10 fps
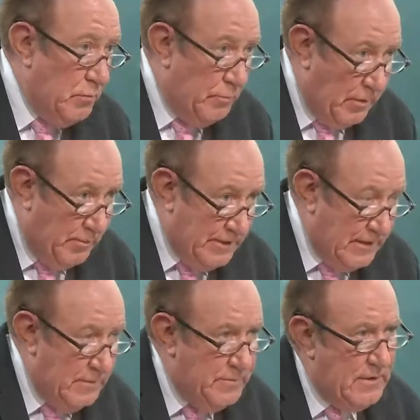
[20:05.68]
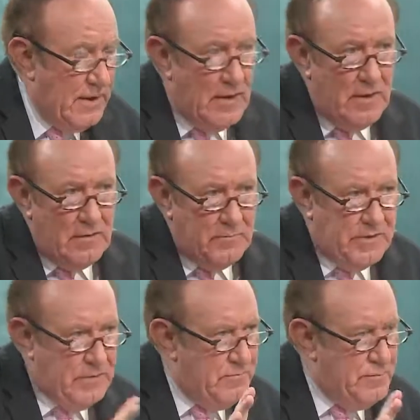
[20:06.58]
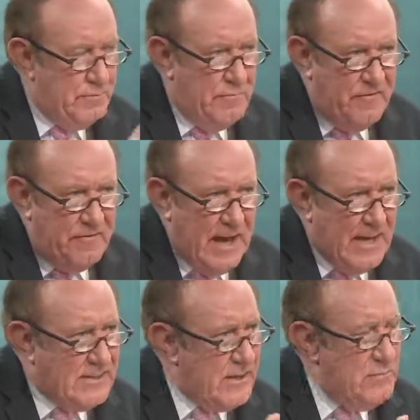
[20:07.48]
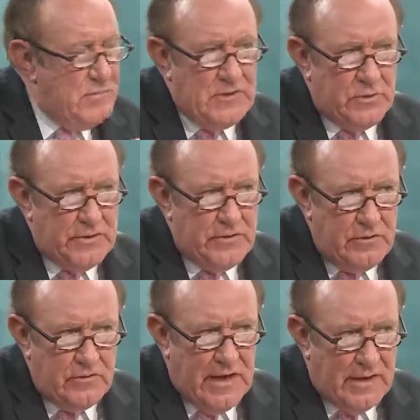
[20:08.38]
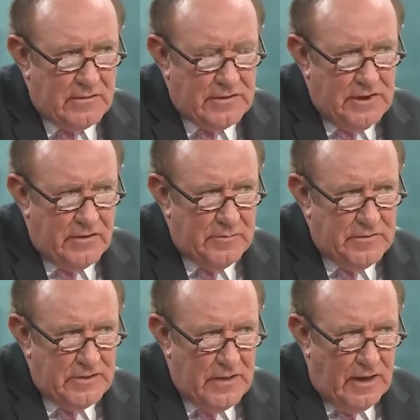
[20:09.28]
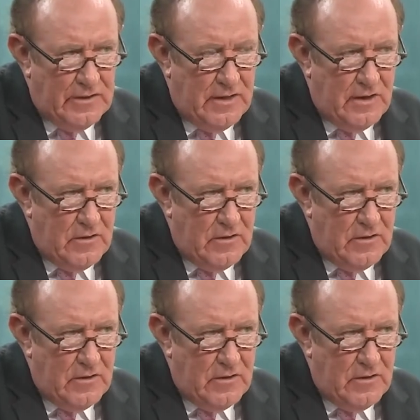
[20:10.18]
will probably keep it. But the vast in-between, you cannot tell them tonight